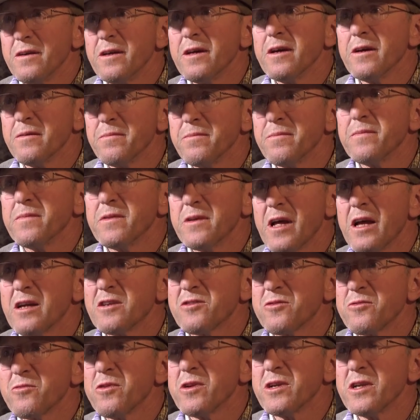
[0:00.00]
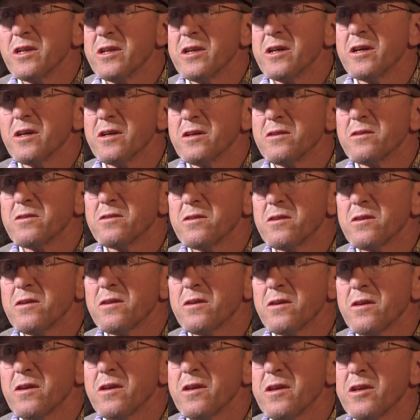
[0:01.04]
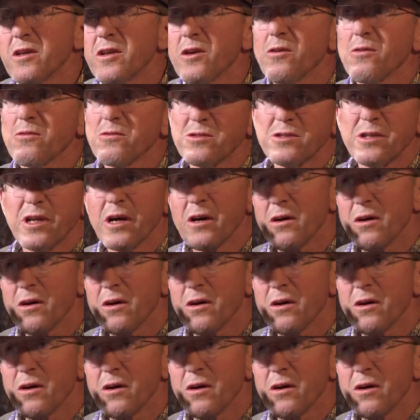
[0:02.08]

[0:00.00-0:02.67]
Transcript: Yep, that's the one he does. And he goes